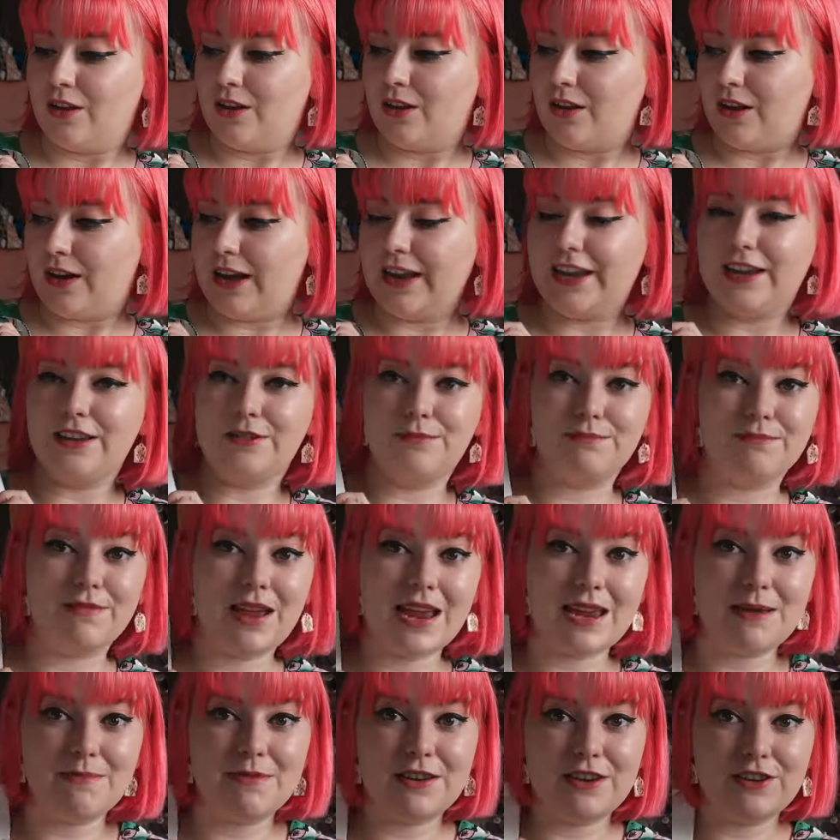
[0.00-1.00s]
I could
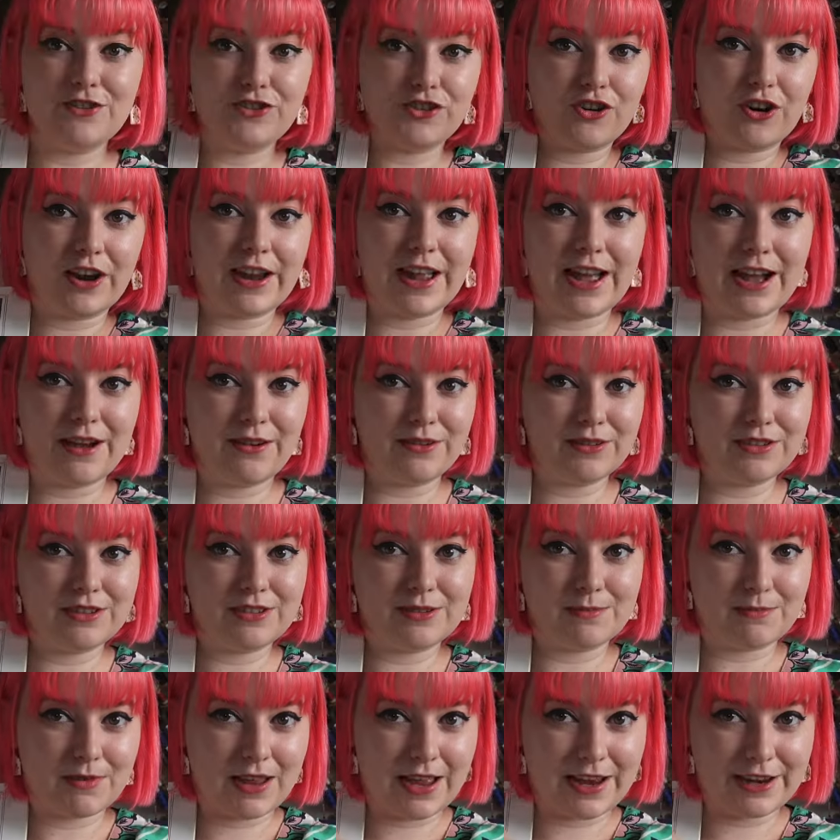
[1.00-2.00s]
maybe try out
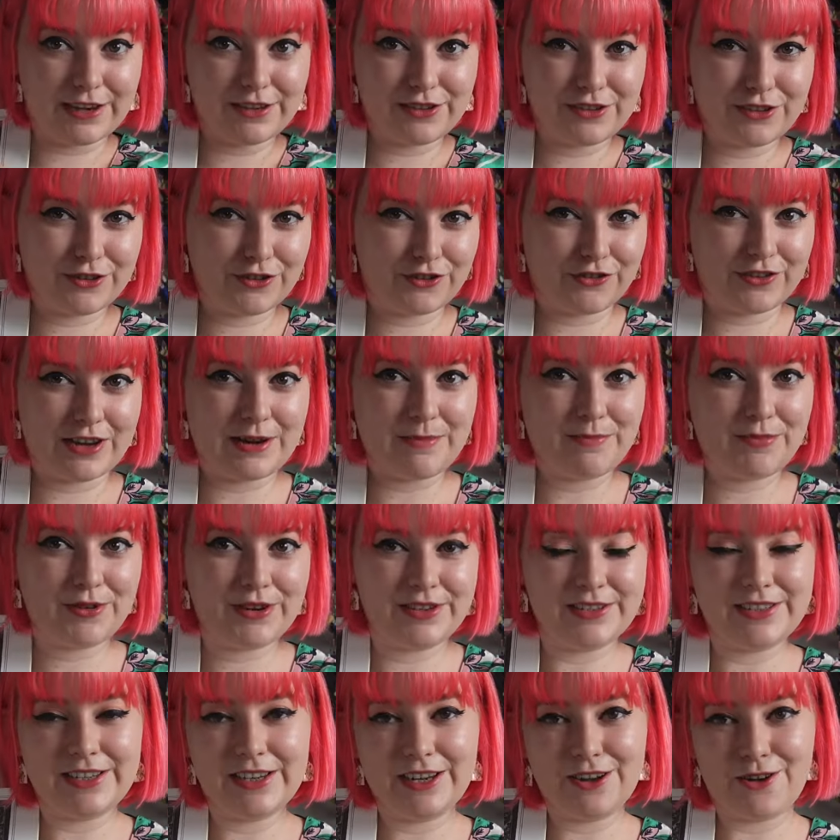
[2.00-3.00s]
some like screen
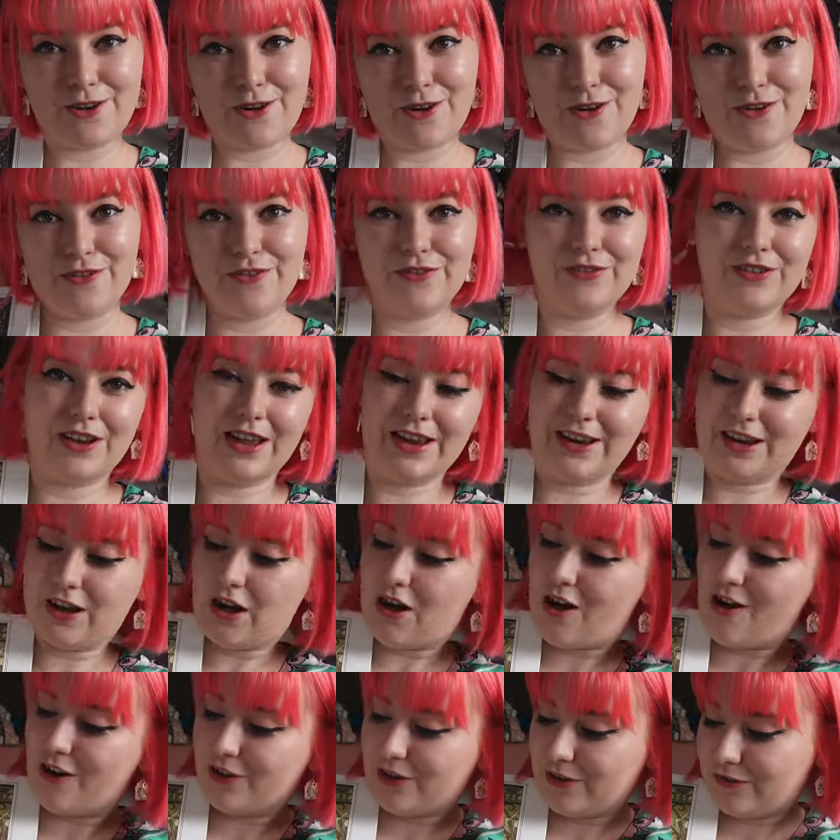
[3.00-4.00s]
printing of like
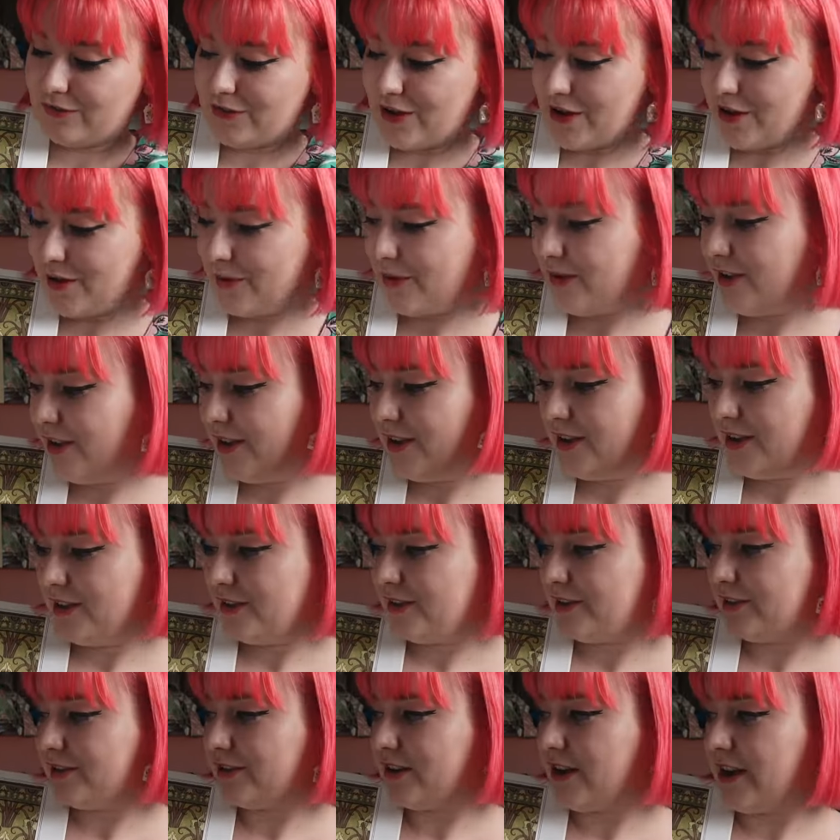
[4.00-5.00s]
Art Nouveau
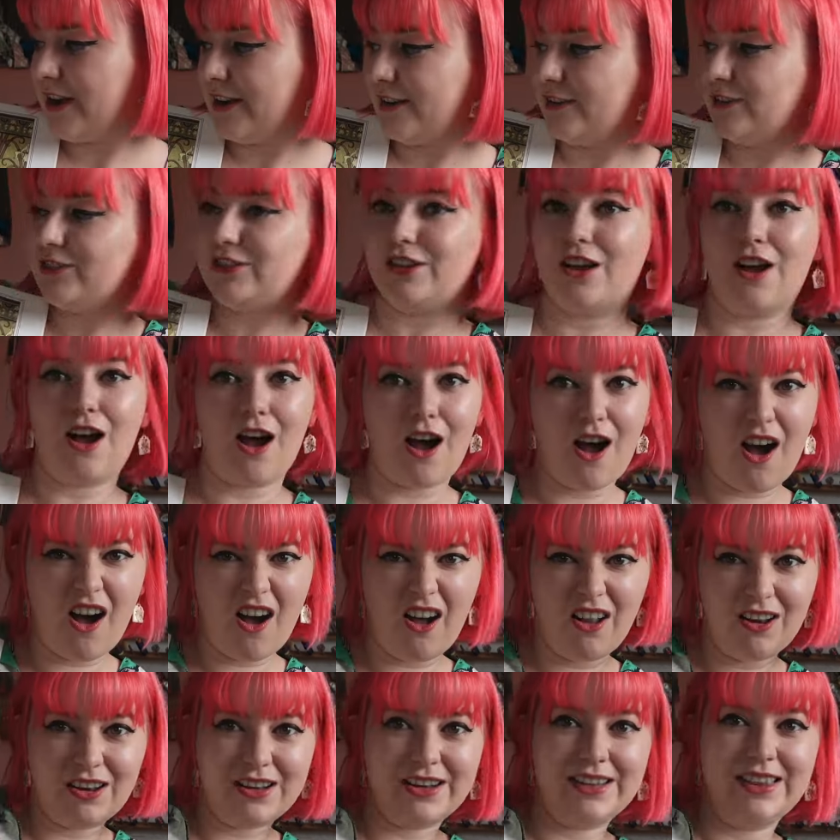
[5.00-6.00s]
styles. Oh,
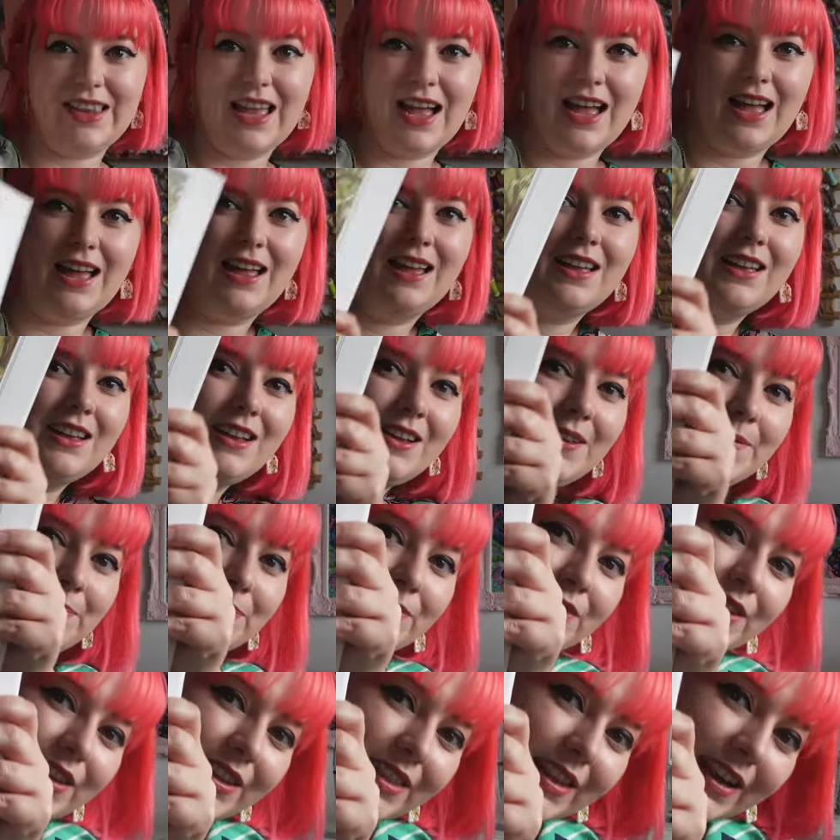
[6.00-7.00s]
look at that. Look
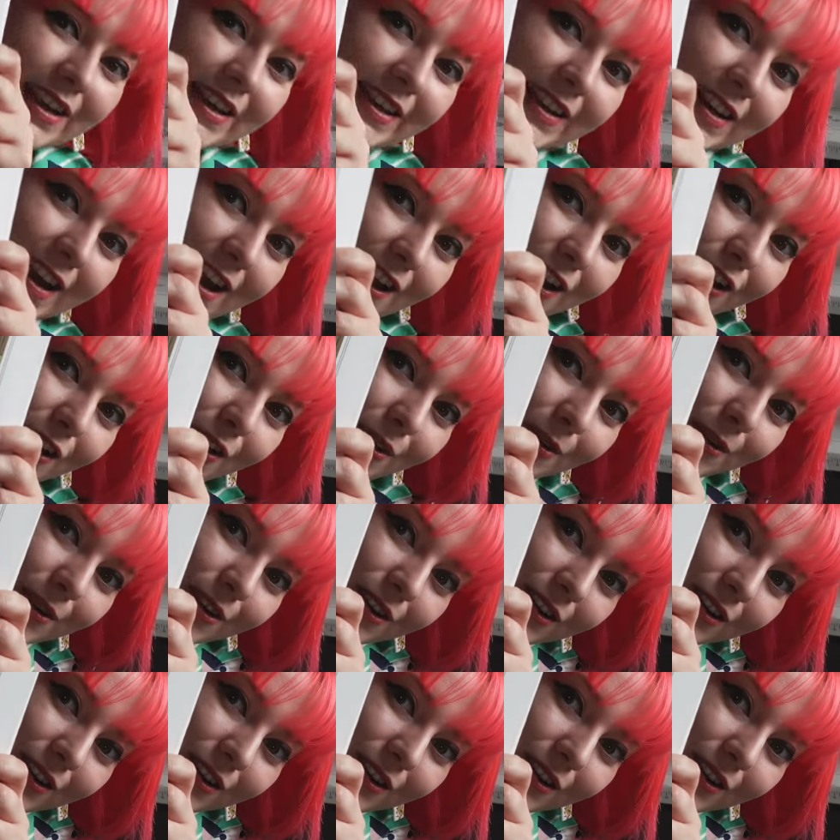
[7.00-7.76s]
at that yellow.